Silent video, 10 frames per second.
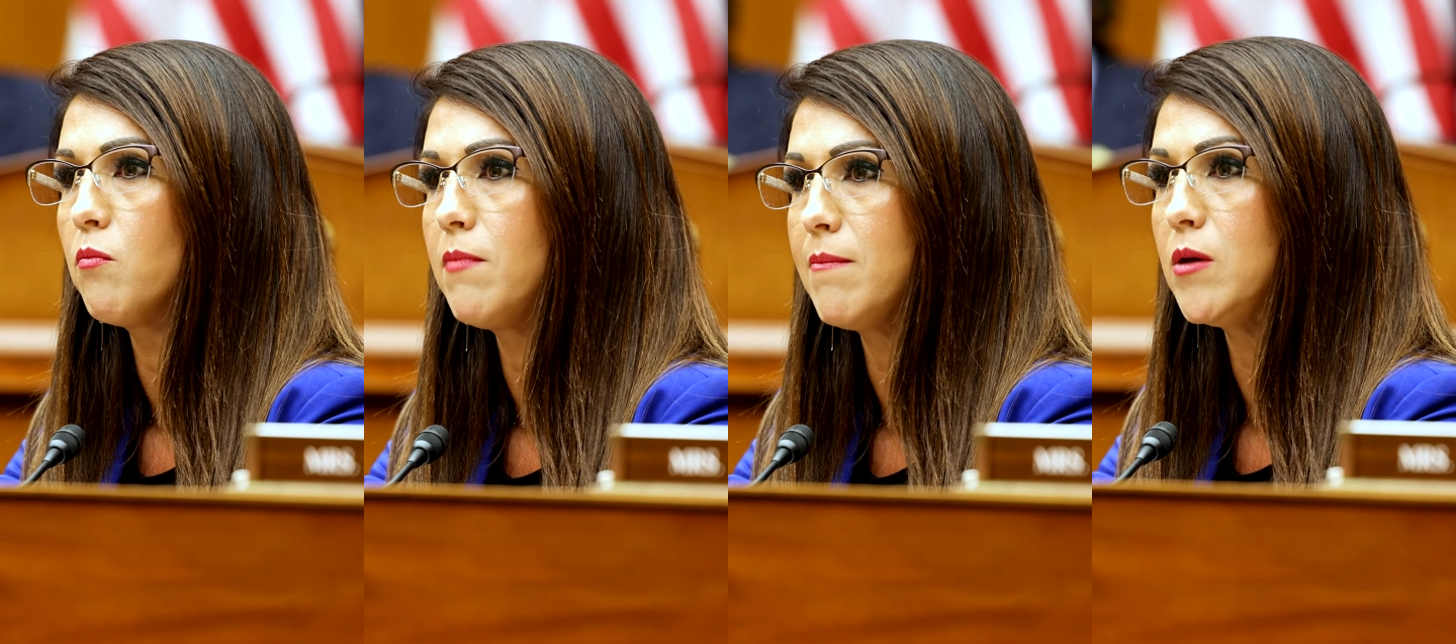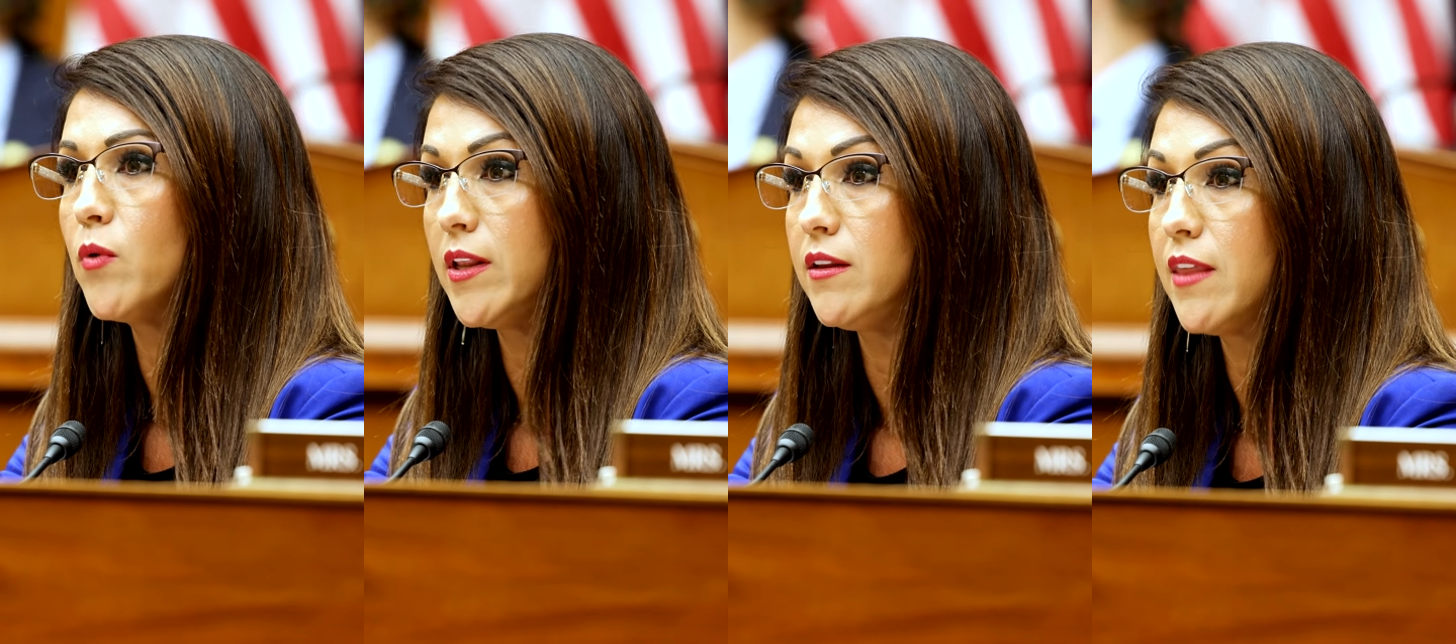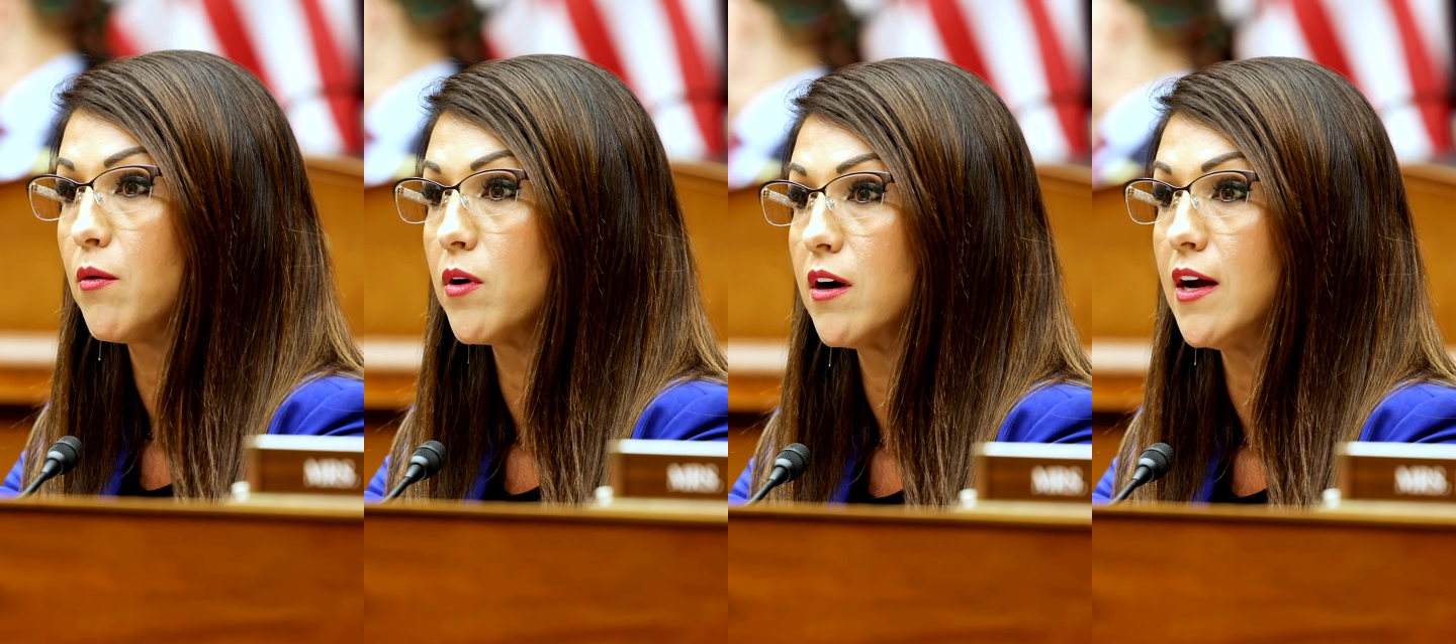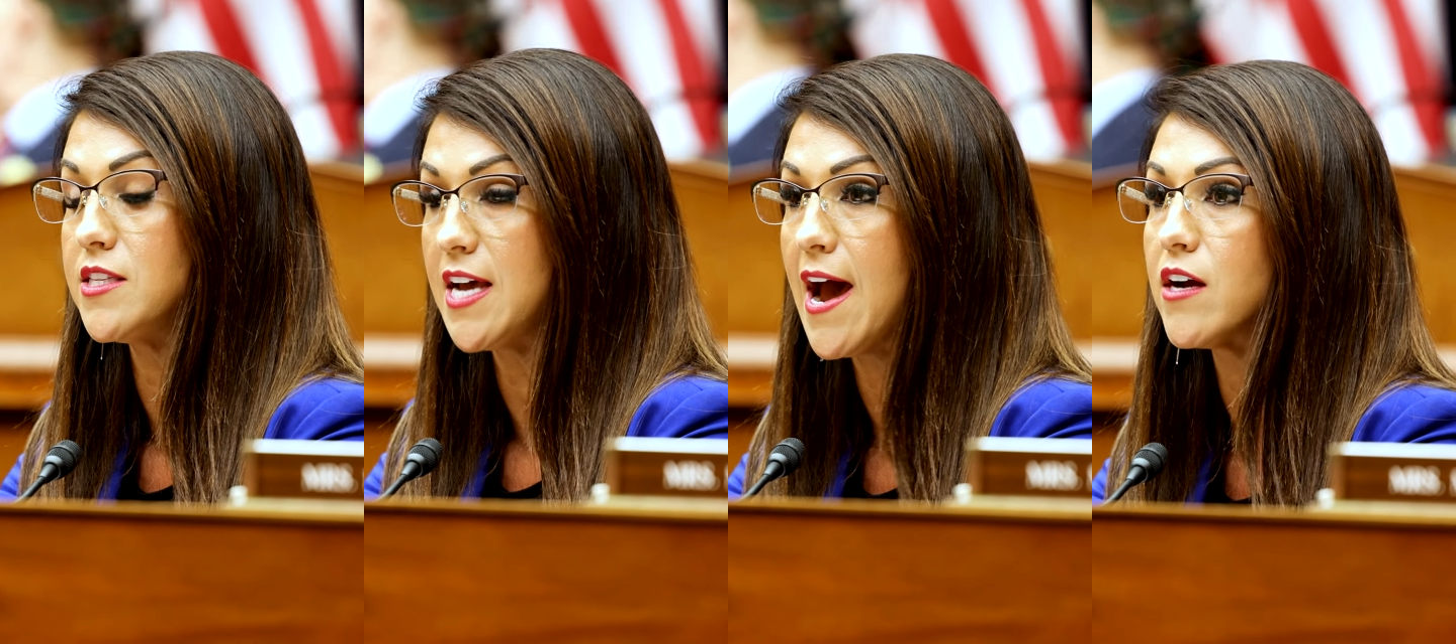Maybe when they were
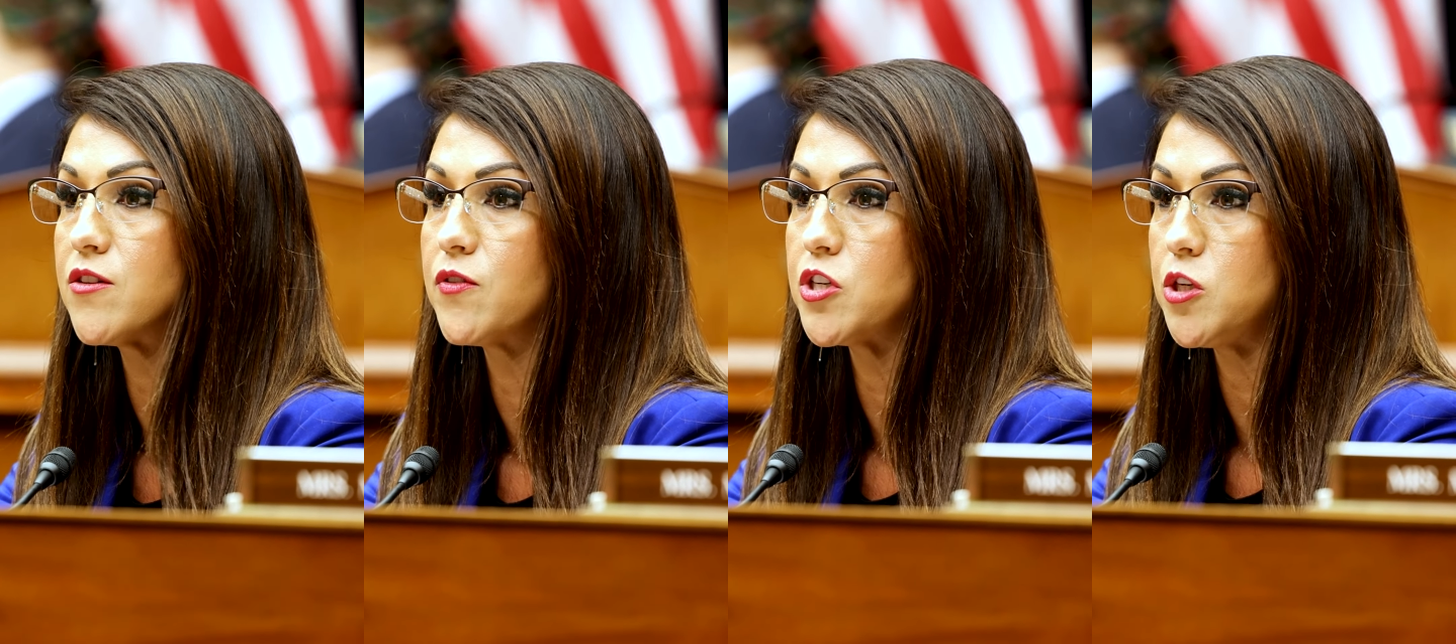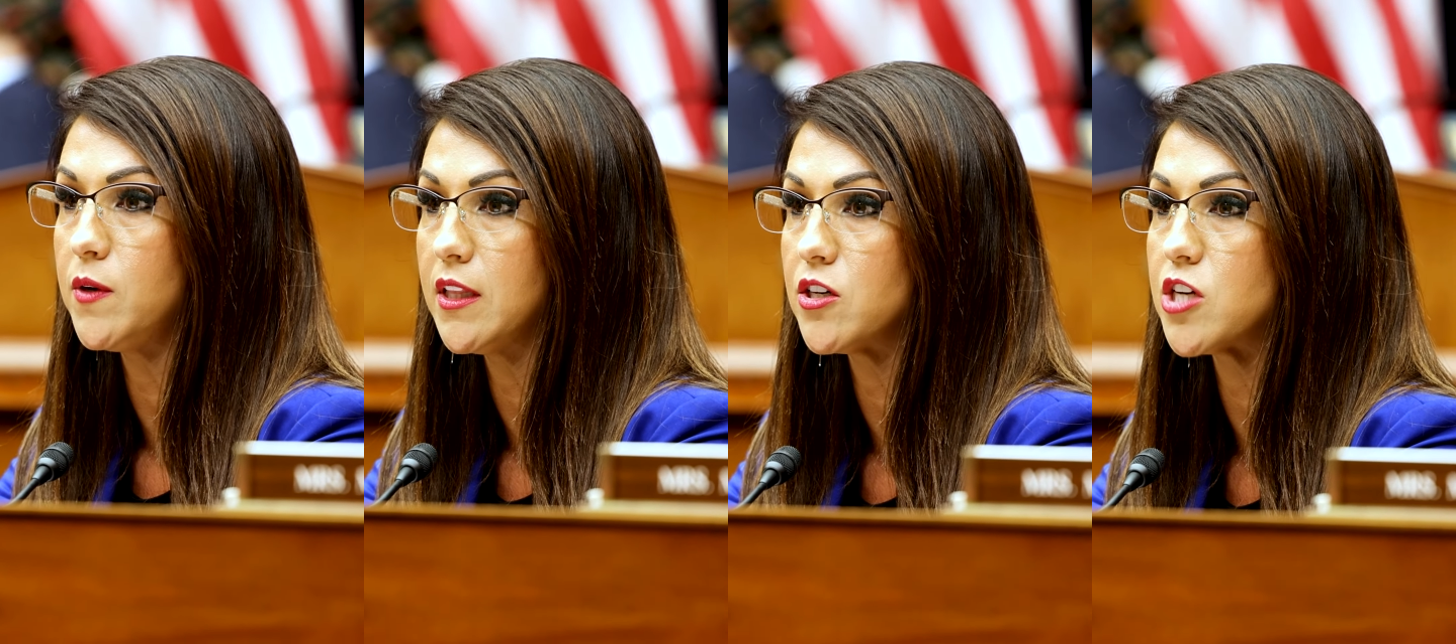attacked for doing their